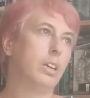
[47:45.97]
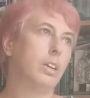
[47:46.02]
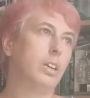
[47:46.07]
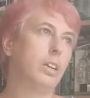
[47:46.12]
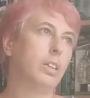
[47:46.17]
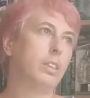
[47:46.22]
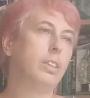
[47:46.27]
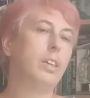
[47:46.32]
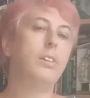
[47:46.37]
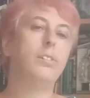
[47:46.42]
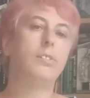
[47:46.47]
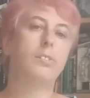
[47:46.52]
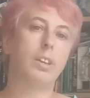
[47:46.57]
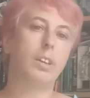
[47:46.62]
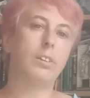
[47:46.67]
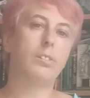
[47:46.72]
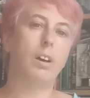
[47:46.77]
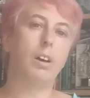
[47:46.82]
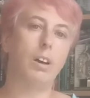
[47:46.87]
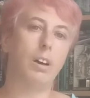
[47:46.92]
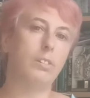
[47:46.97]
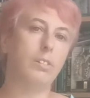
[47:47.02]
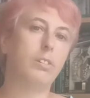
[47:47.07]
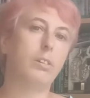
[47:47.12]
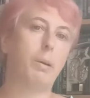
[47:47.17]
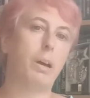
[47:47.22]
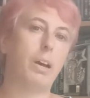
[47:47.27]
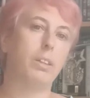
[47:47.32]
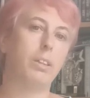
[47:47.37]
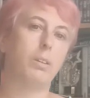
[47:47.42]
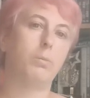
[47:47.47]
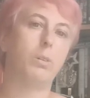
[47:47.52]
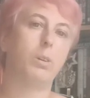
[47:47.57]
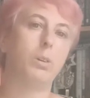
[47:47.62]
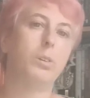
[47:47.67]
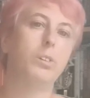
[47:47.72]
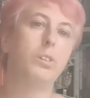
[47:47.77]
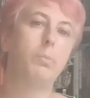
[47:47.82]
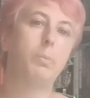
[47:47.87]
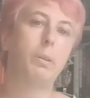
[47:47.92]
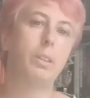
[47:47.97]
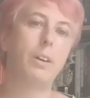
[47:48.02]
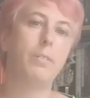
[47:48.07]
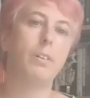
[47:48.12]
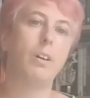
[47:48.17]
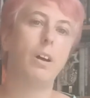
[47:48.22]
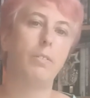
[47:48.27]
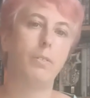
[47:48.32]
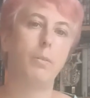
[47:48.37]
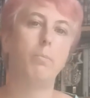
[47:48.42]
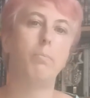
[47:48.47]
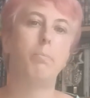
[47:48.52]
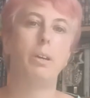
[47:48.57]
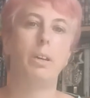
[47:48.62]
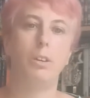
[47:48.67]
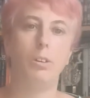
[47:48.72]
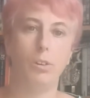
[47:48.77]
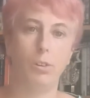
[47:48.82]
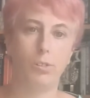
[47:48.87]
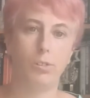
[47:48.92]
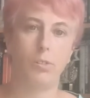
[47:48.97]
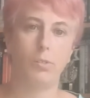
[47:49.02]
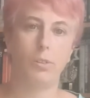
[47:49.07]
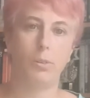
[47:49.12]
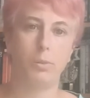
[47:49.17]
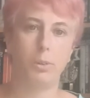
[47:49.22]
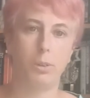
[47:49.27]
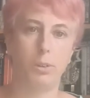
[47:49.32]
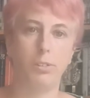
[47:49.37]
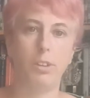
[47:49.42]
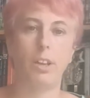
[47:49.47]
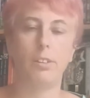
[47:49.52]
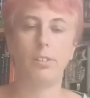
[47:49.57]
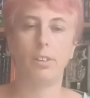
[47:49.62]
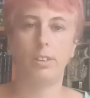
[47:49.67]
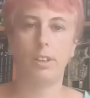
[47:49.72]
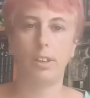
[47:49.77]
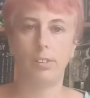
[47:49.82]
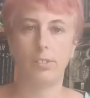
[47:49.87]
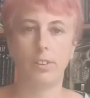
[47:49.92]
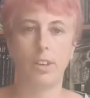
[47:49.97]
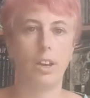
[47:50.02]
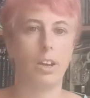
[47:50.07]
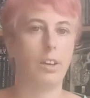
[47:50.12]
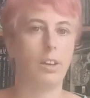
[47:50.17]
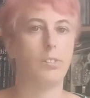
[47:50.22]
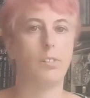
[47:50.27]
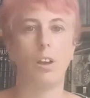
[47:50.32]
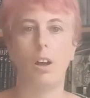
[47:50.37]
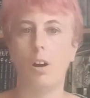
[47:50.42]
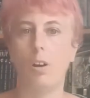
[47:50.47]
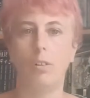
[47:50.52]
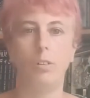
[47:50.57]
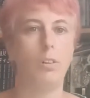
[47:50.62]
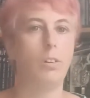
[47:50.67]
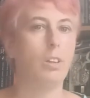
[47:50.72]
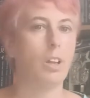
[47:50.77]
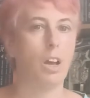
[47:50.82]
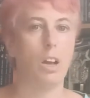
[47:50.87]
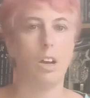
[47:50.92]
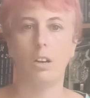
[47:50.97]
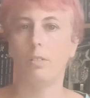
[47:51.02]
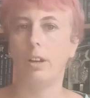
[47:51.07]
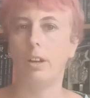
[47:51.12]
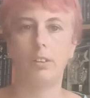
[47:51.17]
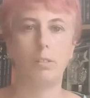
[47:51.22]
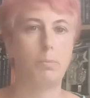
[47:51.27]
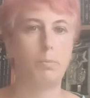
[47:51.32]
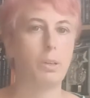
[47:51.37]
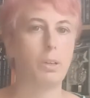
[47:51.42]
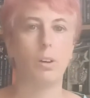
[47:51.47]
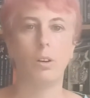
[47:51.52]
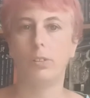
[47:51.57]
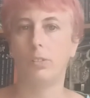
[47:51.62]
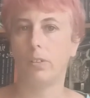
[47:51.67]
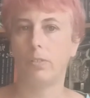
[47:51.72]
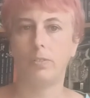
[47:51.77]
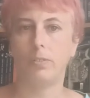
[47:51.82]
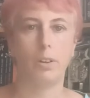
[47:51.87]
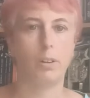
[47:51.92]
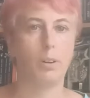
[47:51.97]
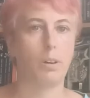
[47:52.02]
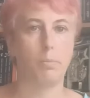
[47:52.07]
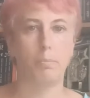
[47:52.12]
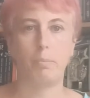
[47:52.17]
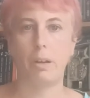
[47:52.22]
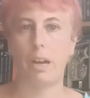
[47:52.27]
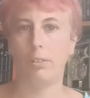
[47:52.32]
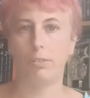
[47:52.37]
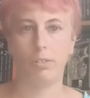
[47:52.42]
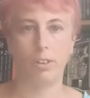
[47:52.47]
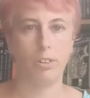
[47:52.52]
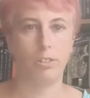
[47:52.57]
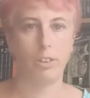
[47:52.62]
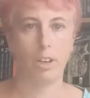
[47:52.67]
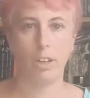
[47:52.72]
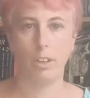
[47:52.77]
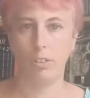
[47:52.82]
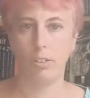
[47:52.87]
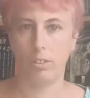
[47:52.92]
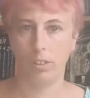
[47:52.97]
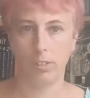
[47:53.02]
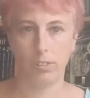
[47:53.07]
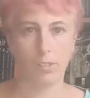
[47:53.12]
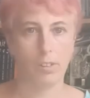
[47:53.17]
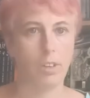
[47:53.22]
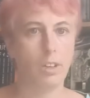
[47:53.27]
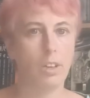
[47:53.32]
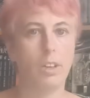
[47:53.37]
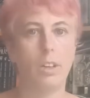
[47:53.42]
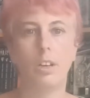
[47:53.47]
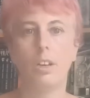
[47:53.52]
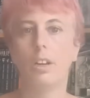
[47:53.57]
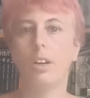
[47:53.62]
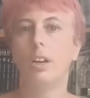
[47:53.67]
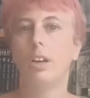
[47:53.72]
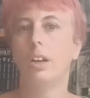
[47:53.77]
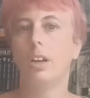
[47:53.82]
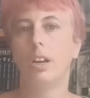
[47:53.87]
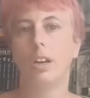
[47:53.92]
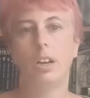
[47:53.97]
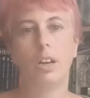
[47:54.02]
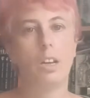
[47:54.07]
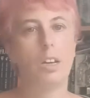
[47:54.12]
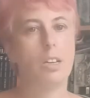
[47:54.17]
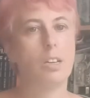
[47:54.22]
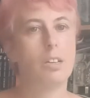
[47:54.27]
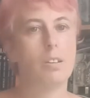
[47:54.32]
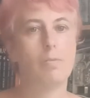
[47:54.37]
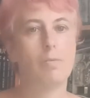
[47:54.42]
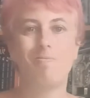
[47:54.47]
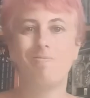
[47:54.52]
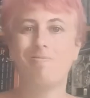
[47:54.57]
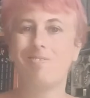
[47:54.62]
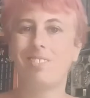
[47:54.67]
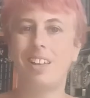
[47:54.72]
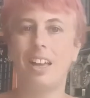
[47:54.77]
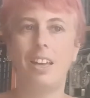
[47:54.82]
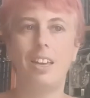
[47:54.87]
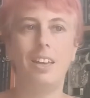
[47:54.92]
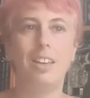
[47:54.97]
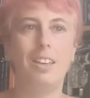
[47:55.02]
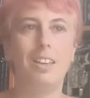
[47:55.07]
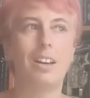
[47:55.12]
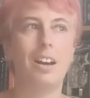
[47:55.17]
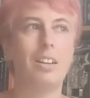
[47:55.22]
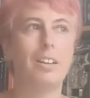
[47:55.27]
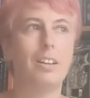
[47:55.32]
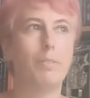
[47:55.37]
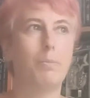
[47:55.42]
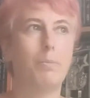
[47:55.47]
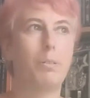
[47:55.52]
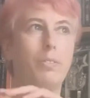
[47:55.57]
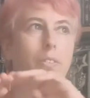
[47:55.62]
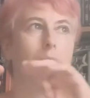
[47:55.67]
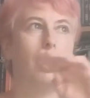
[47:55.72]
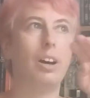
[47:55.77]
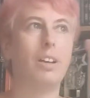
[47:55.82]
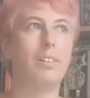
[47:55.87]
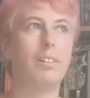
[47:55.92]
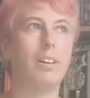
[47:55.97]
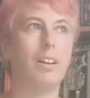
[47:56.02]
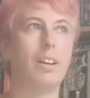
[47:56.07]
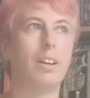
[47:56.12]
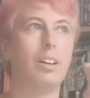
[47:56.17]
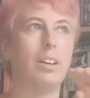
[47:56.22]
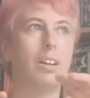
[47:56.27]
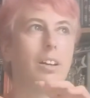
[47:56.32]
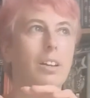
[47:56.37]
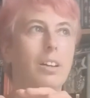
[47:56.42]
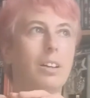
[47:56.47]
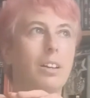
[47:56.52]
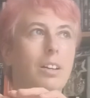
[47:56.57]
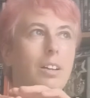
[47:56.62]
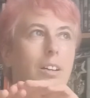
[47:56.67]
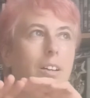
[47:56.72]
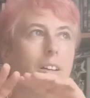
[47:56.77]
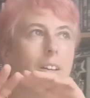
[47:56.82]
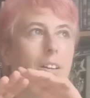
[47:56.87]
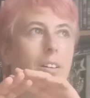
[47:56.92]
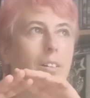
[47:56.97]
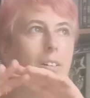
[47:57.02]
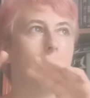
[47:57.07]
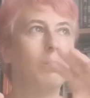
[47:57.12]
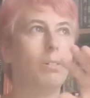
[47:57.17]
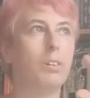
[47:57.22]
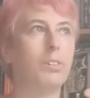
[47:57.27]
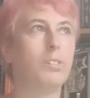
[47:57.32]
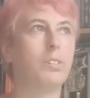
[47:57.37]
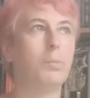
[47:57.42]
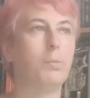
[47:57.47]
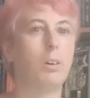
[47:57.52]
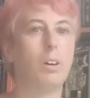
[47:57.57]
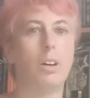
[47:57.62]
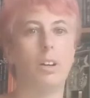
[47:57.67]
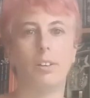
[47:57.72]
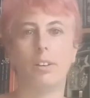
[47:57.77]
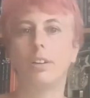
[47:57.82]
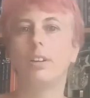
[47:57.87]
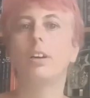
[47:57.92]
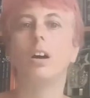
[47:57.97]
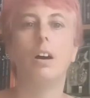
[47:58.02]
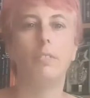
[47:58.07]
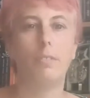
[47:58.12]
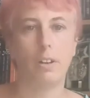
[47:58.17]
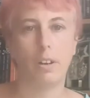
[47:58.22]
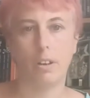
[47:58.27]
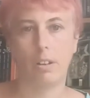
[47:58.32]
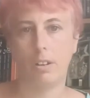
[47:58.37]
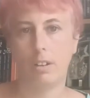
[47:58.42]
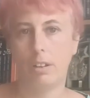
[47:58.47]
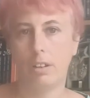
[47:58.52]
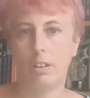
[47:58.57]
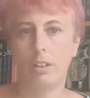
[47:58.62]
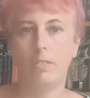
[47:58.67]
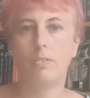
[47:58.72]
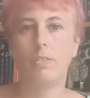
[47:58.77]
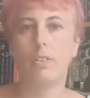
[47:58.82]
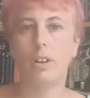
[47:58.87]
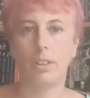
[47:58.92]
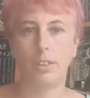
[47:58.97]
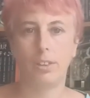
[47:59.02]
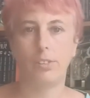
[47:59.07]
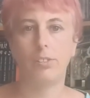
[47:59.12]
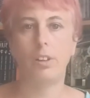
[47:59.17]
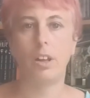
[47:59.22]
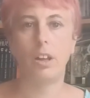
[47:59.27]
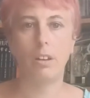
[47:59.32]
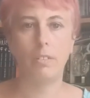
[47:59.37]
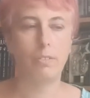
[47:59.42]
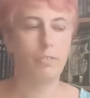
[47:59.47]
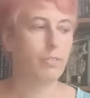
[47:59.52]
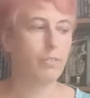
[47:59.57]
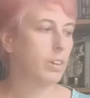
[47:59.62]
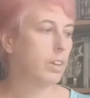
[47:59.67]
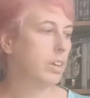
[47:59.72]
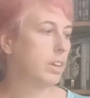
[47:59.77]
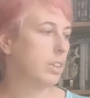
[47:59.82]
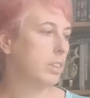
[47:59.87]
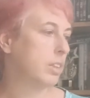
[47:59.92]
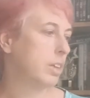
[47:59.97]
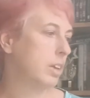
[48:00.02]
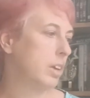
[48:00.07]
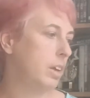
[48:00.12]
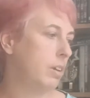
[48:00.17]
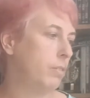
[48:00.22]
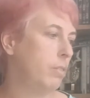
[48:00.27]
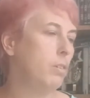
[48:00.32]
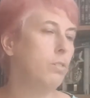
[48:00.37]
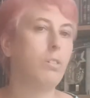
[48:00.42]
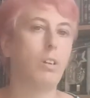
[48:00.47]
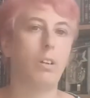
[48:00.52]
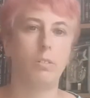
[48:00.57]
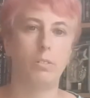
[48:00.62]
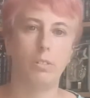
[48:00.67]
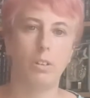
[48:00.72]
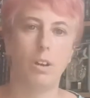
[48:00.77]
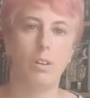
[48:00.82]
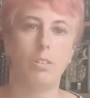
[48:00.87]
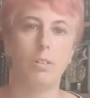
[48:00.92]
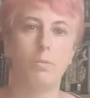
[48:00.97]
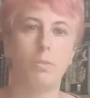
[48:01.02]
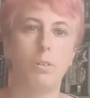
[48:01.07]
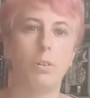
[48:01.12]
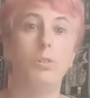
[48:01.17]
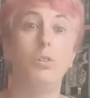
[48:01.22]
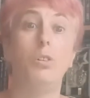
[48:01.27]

These things aren't about the rules, but there will often be use of the rules, as in this case. Oh, you know, it's because of the boundary changes. They kind of provide a cover for other stuff, that if you don't know the rules, you